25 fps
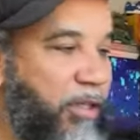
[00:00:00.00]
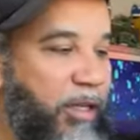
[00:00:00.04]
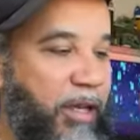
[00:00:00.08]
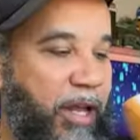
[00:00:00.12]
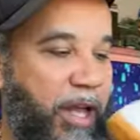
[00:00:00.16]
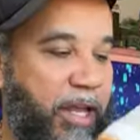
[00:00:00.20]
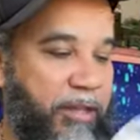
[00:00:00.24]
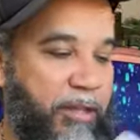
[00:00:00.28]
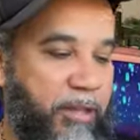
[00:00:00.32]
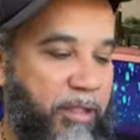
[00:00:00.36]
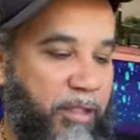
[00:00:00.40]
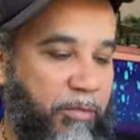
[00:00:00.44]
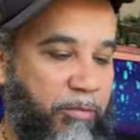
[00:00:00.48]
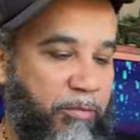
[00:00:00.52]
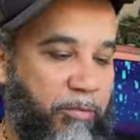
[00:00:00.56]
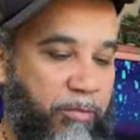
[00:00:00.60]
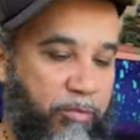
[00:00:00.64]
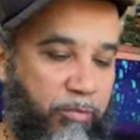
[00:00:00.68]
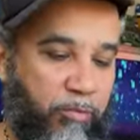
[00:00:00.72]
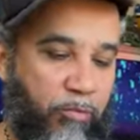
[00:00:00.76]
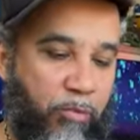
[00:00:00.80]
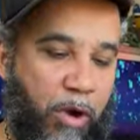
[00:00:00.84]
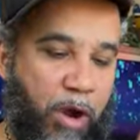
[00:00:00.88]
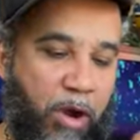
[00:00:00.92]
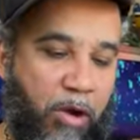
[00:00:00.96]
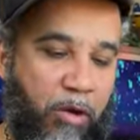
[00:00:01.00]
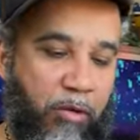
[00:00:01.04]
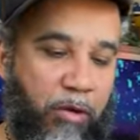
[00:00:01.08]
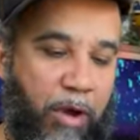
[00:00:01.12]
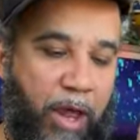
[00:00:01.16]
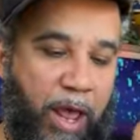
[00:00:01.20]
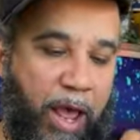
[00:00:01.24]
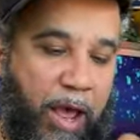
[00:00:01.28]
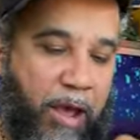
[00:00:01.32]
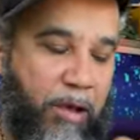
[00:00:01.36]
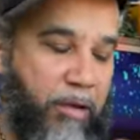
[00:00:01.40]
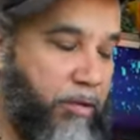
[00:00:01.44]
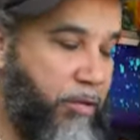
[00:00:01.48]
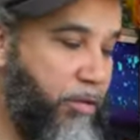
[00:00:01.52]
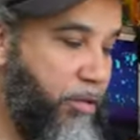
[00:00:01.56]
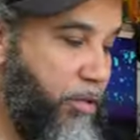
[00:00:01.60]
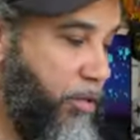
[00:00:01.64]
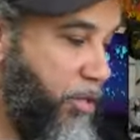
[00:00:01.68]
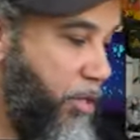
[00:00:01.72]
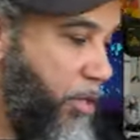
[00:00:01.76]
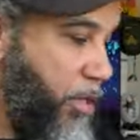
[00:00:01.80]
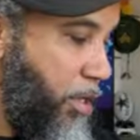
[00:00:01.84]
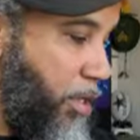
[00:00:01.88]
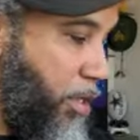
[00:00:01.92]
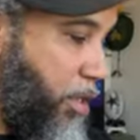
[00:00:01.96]
let them roll out.
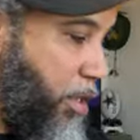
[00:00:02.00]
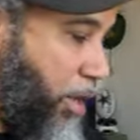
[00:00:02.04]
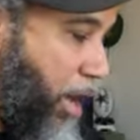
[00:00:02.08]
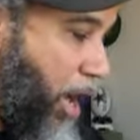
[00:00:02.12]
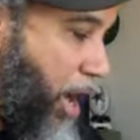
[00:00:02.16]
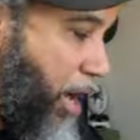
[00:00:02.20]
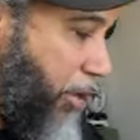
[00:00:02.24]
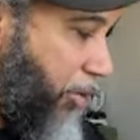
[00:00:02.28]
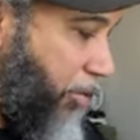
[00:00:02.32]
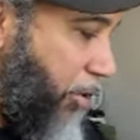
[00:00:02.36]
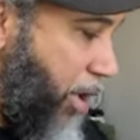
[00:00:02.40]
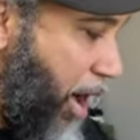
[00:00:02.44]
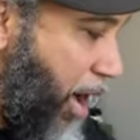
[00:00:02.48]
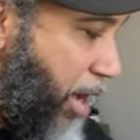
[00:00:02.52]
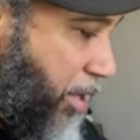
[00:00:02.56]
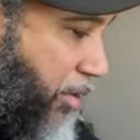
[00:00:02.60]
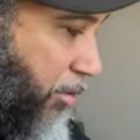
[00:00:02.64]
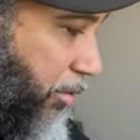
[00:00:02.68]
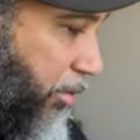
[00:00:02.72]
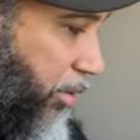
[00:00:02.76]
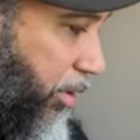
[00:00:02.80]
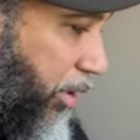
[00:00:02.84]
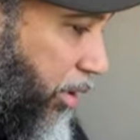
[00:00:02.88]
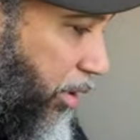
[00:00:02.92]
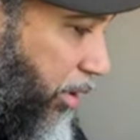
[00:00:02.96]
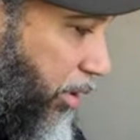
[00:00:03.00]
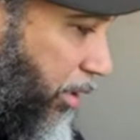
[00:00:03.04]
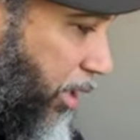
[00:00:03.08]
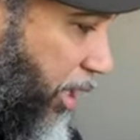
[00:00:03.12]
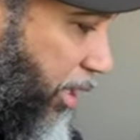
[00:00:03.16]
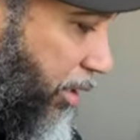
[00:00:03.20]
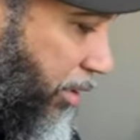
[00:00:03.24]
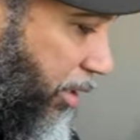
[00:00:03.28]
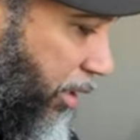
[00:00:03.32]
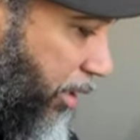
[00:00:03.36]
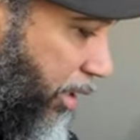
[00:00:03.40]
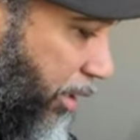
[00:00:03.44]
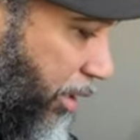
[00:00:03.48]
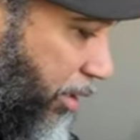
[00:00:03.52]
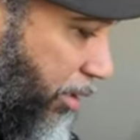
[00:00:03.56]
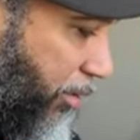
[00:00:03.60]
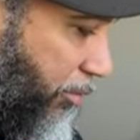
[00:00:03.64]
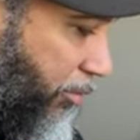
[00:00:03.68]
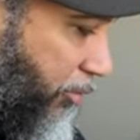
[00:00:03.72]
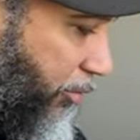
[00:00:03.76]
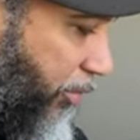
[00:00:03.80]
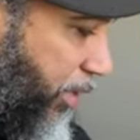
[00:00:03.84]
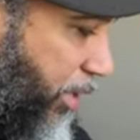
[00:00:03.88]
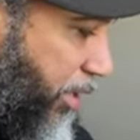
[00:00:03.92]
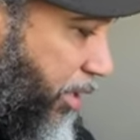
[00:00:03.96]
I'll gradually let the other
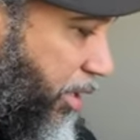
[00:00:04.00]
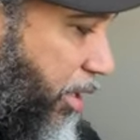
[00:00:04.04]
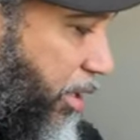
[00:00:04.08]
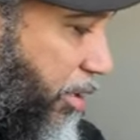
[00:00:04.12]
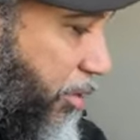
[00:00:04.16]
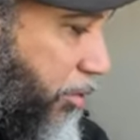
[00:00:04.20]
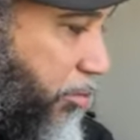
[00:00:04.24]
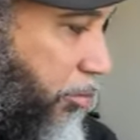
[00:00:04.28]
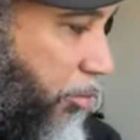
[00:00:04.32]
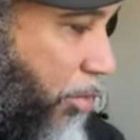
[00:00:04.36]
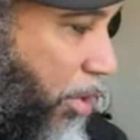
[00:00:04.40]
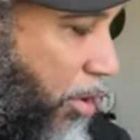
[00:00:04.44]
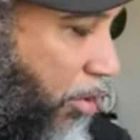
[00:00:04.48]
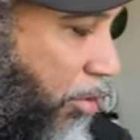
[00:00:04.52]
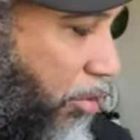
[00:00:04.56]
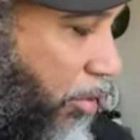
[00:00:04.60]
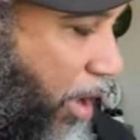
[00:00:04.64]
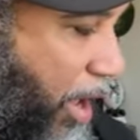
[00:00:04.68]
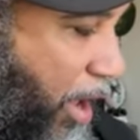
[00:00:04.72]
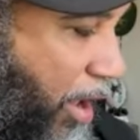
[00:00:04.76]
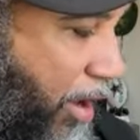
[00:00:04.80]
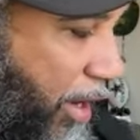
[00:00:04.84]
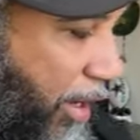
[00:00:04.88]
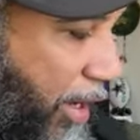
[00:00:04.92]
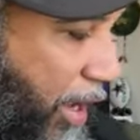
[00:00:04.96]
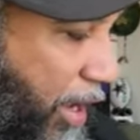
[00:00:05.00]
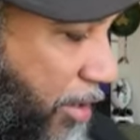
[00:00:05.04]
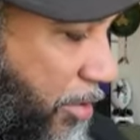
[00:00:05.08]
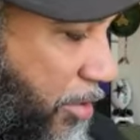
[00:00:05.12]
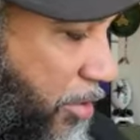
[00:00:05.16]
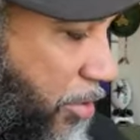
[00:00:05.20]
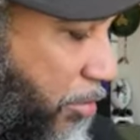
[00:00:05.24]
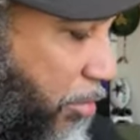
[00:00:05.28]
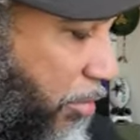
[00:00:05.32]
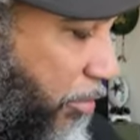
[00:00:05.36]
videos roll out. I got to do